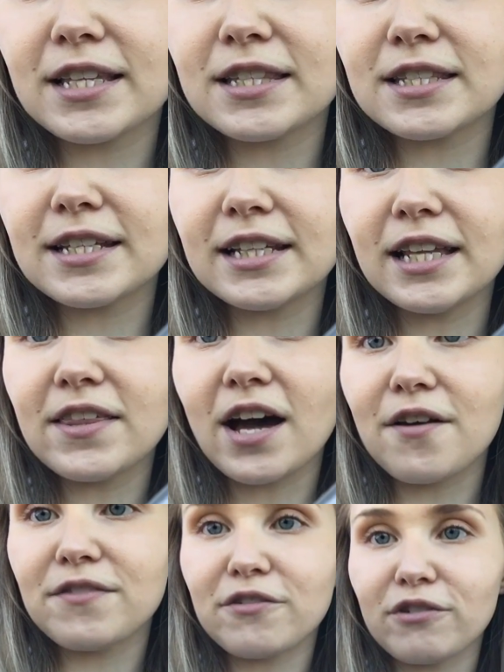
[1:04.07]
concealer
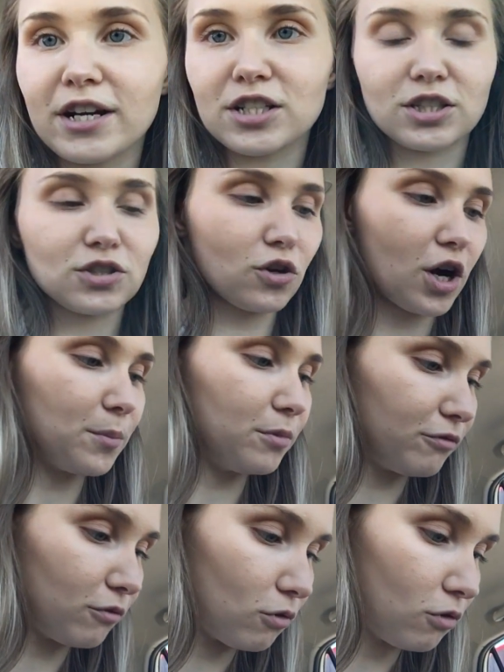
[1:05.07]
that I've never actually tried
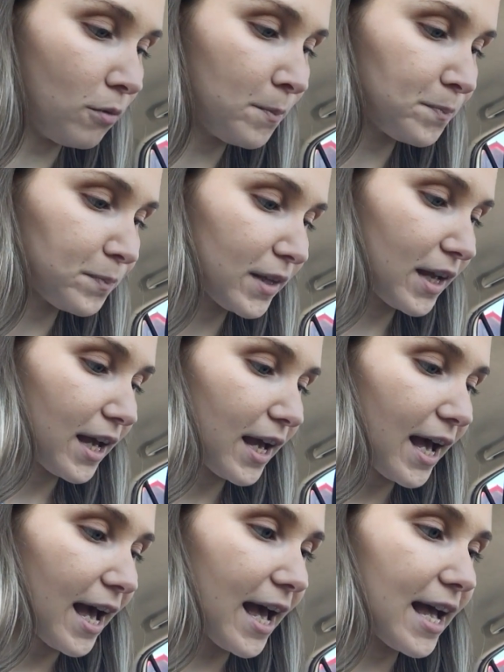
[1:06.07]
before.
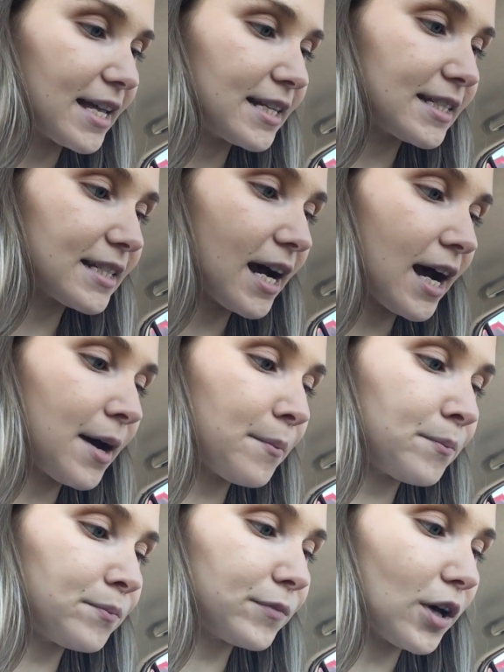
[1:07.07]
And
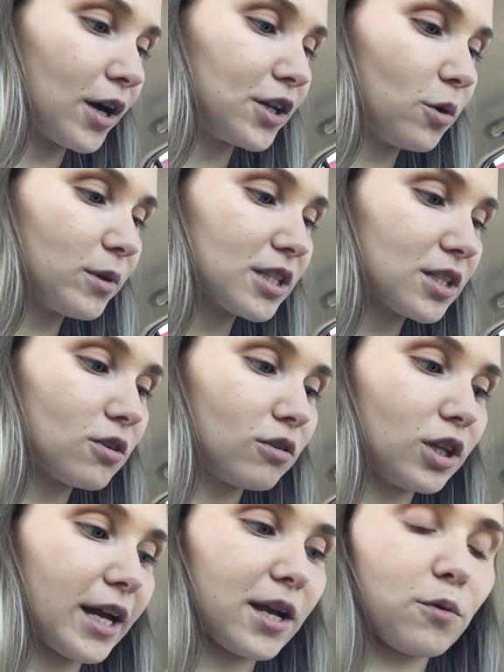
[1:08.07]
I know it's
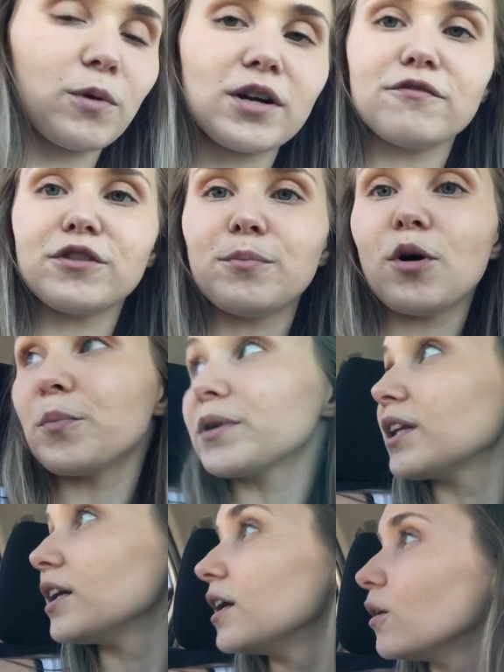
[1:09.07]
not like one of the
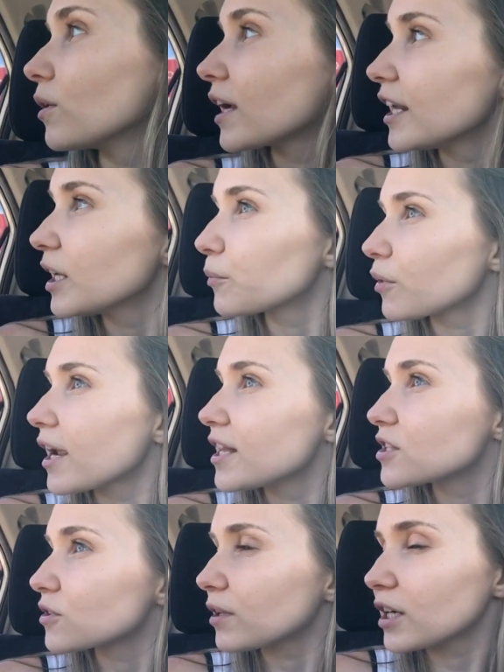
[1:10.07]
popular organic
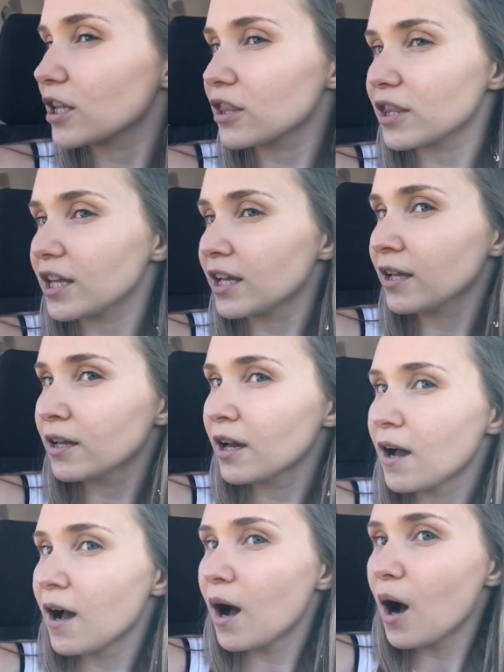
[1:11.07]
brands or anything,
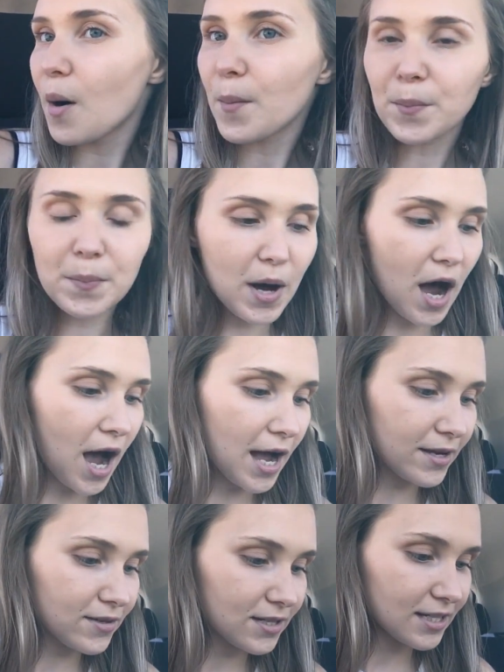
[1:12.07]

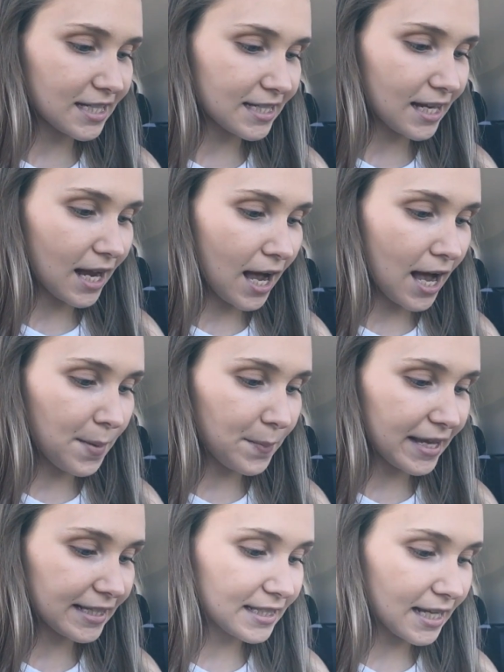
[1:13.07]
but
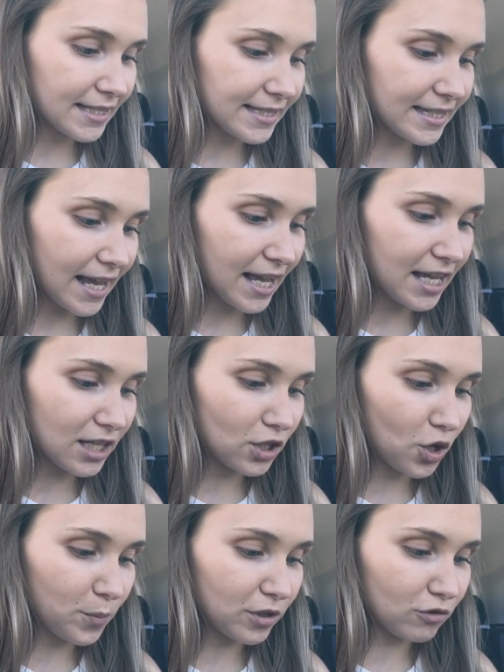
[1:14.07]
it does say
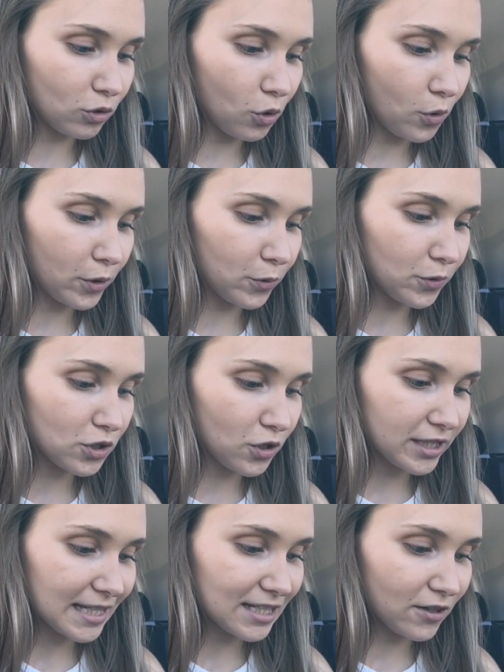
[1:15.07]
no mineral oils,
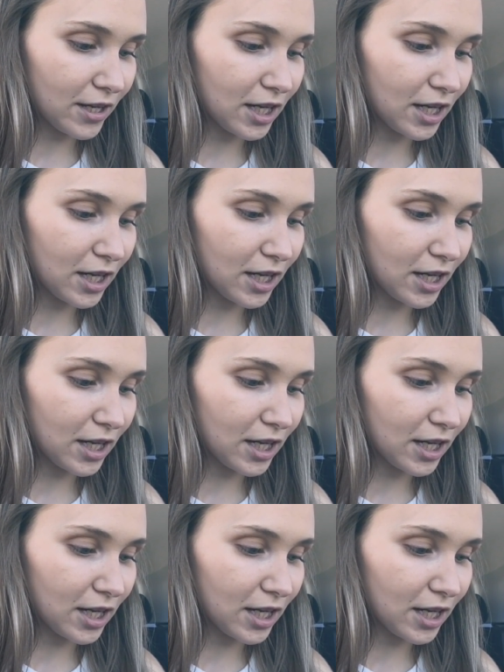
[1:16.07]
not tested on